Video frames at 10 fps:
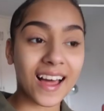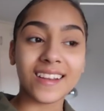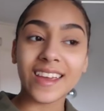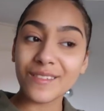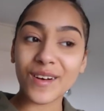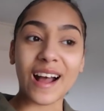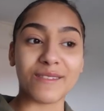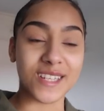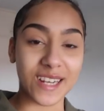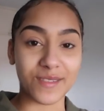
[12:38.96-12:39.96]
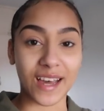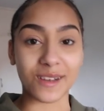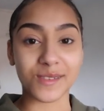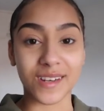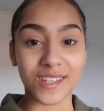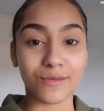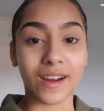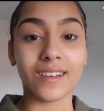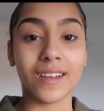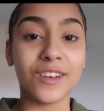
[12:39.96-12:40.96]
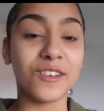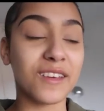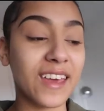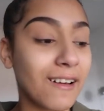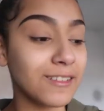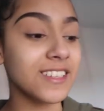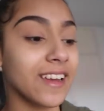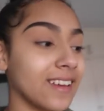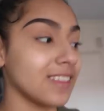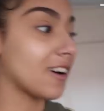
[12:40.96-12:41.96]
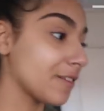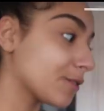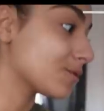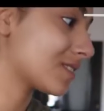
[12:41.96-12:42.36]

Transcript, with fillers: and if I have to leave the house when it's raining you can guarantee that I feel